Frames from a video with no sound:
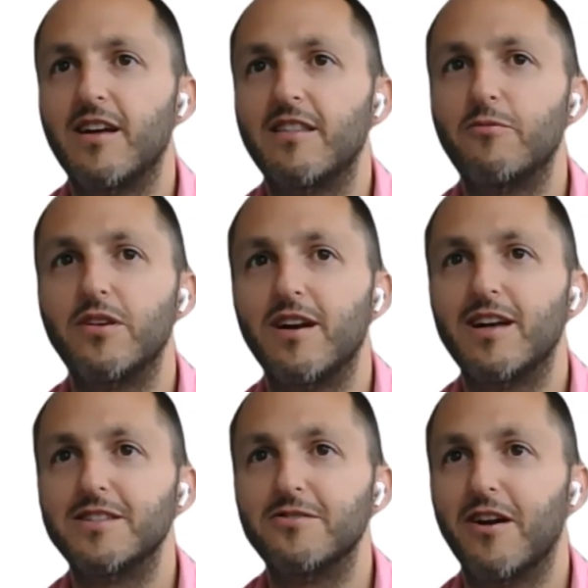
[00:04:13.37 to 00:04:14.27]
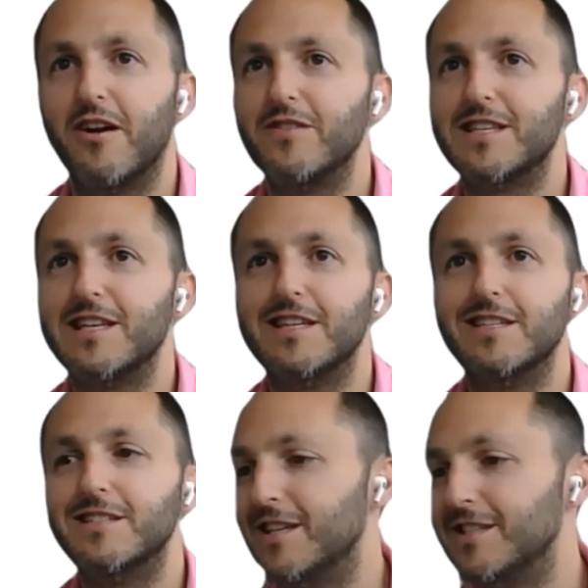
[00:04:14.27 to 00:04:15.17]
what you guys are doing obviously
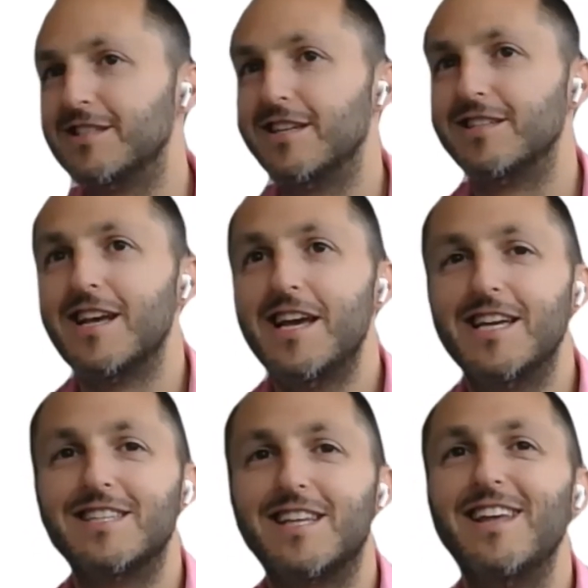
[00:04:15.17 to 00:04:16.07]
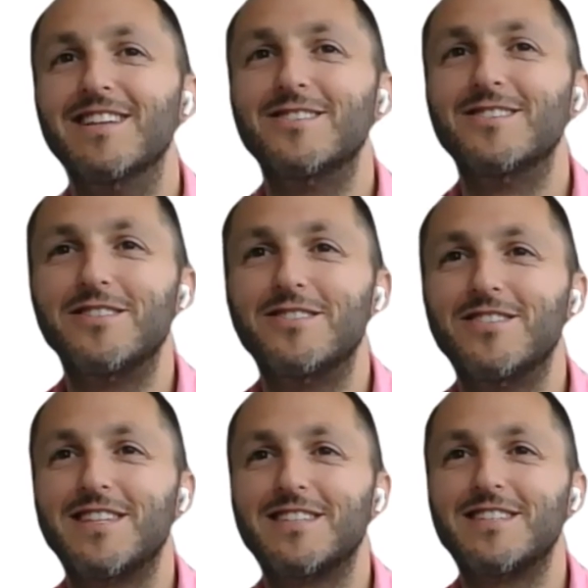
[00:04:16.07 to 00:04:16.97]
is key to a
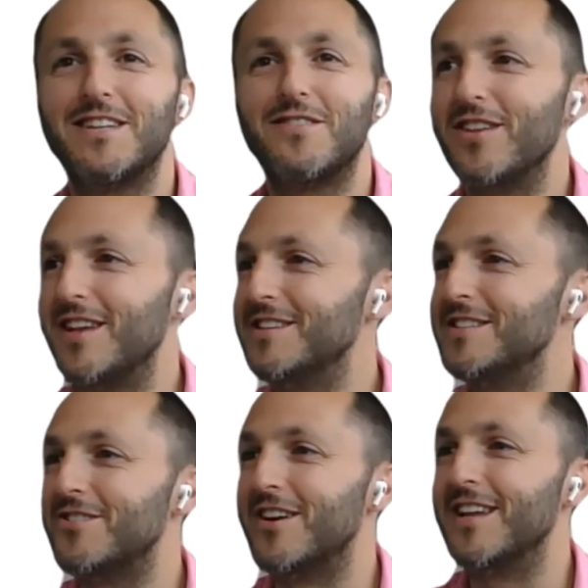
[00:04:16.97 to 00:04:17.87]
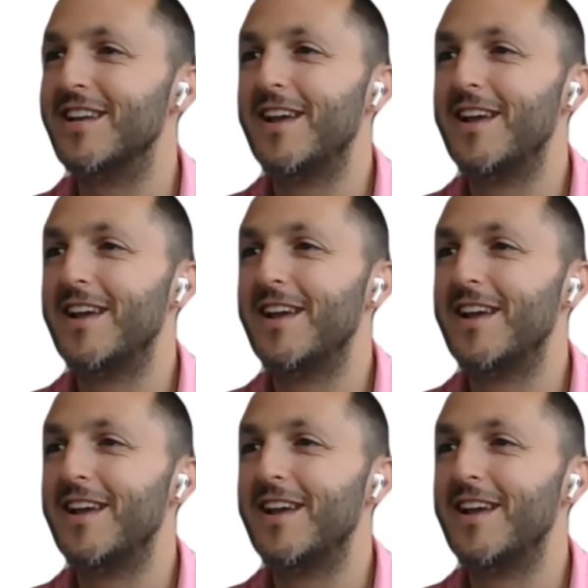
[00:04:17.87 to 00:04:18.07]
successful industry.